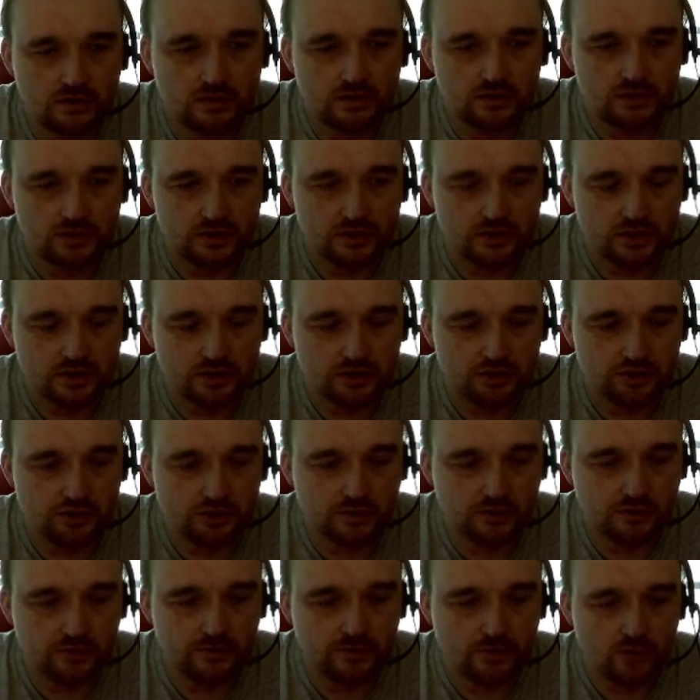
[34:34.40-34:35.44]
So there's a
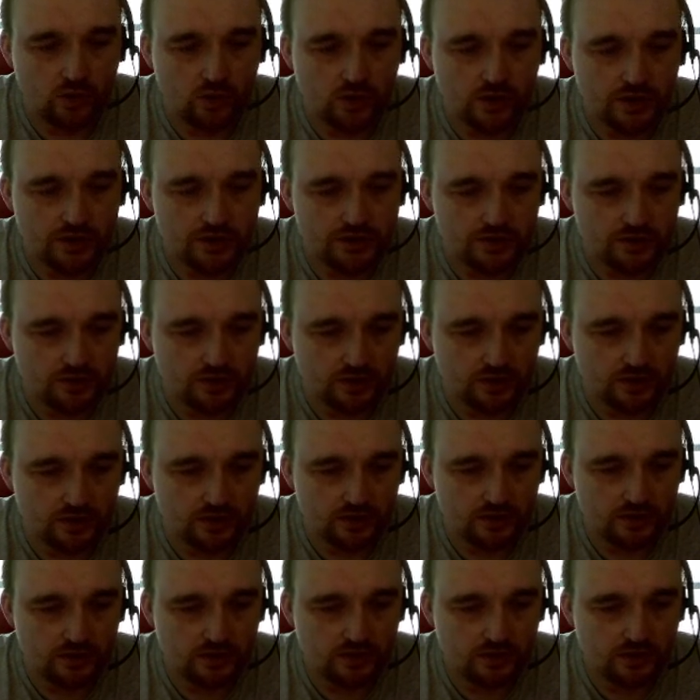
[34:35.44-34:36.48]
strong focus
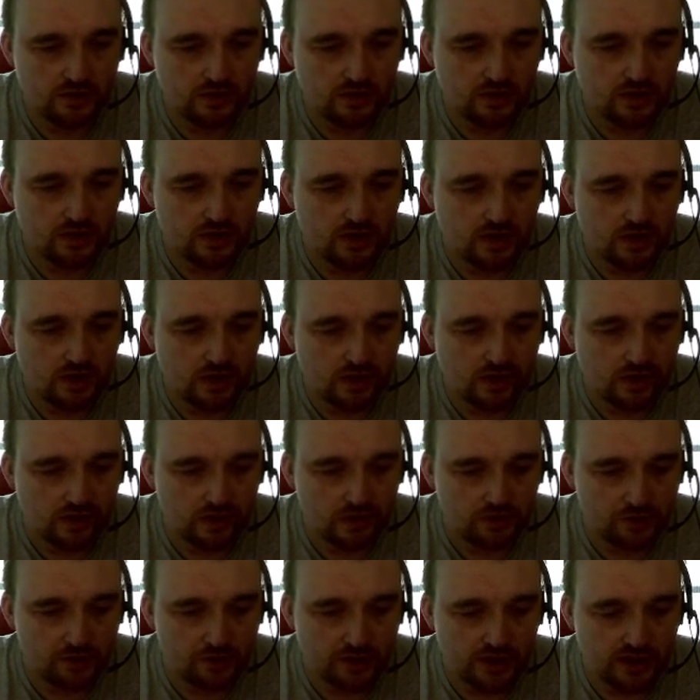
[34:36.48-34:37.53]
on,
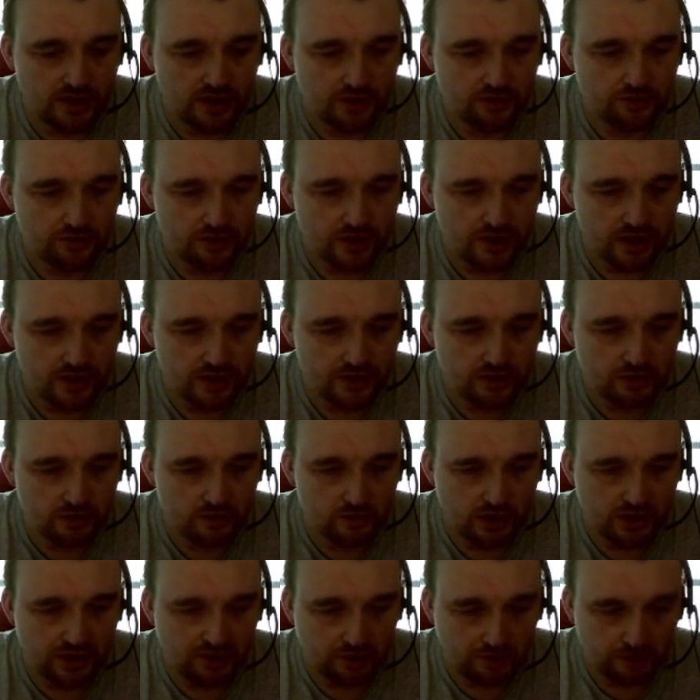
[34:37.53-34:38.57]
the kind of
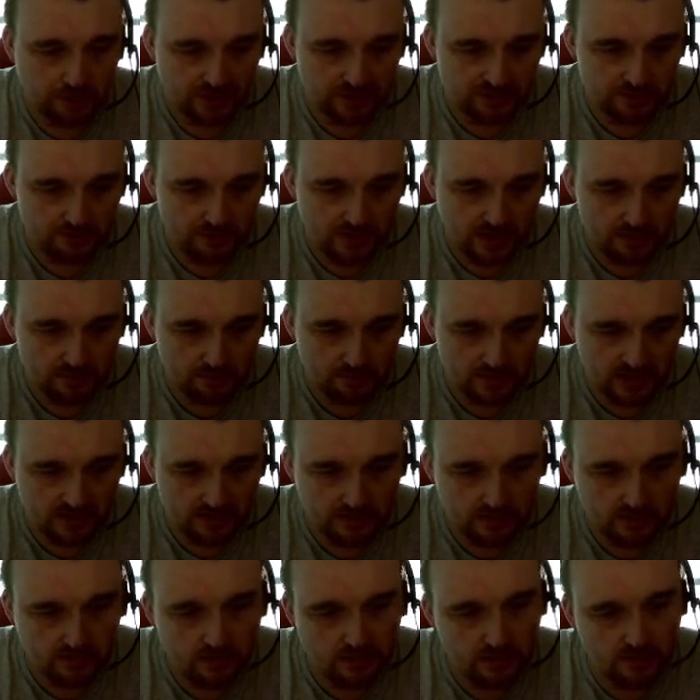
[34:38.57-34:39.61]
traditional Rider-Waite-Smith
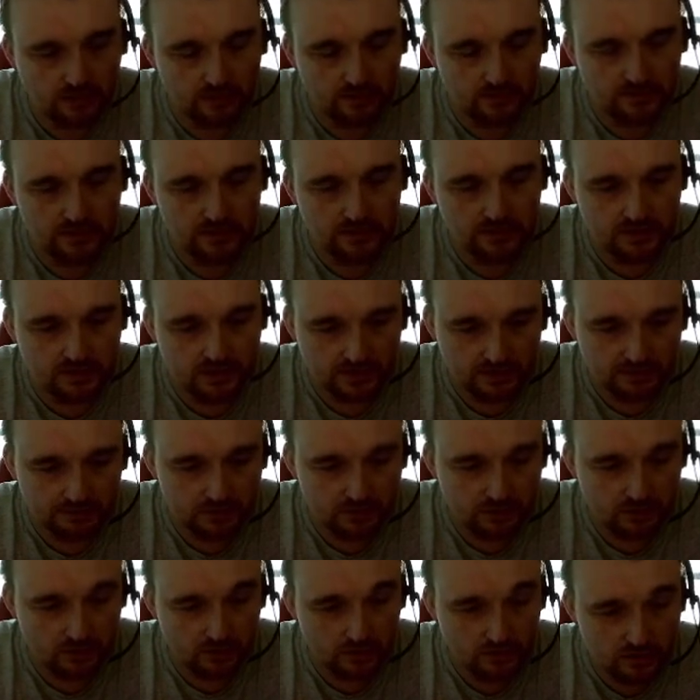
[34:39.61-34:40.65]
meaning of the Three of
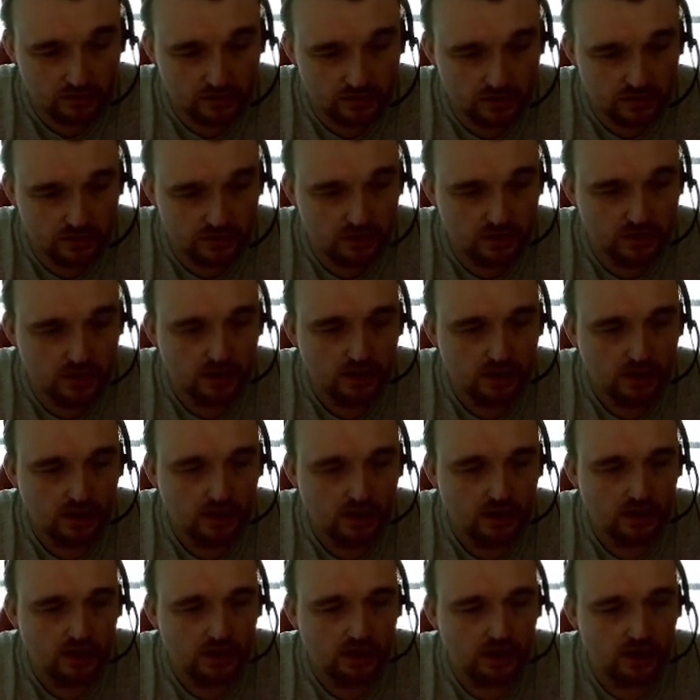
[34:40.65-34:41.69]
Swords.
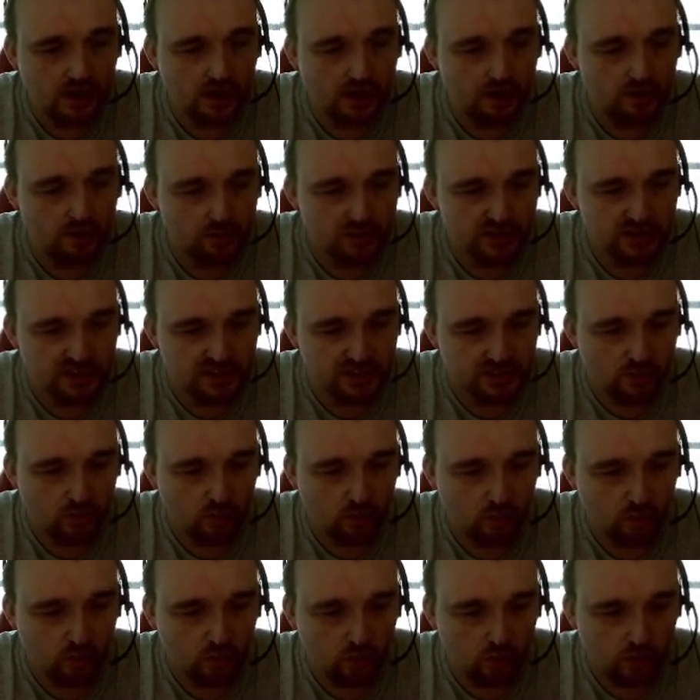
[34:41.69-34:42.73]
We see the
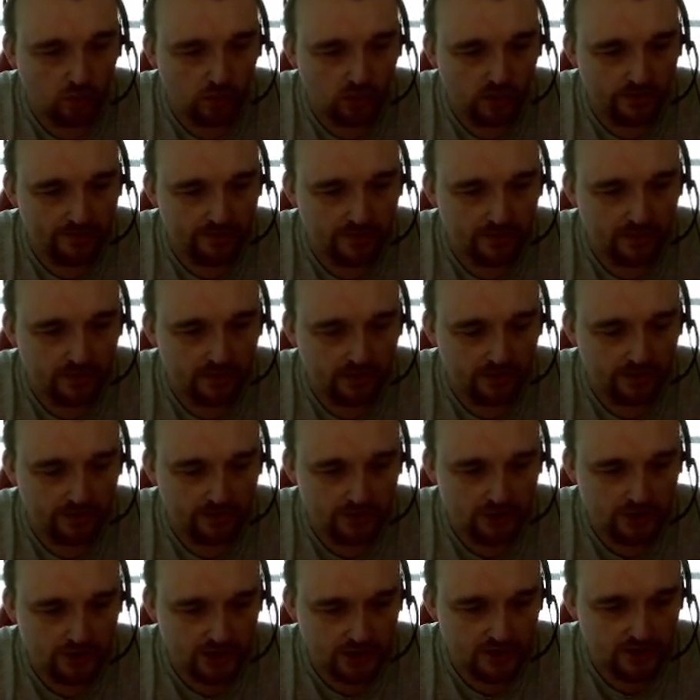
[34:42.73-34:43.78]
hole in
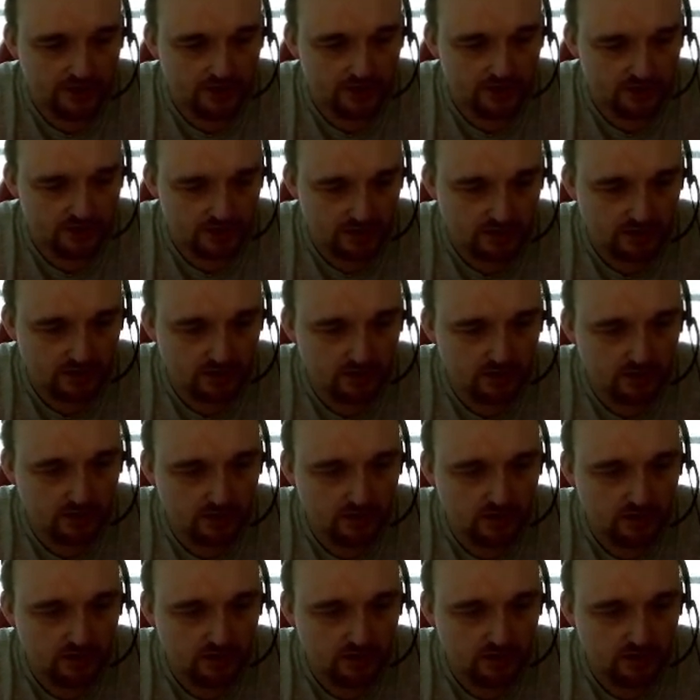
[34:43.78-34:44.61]
the chest here.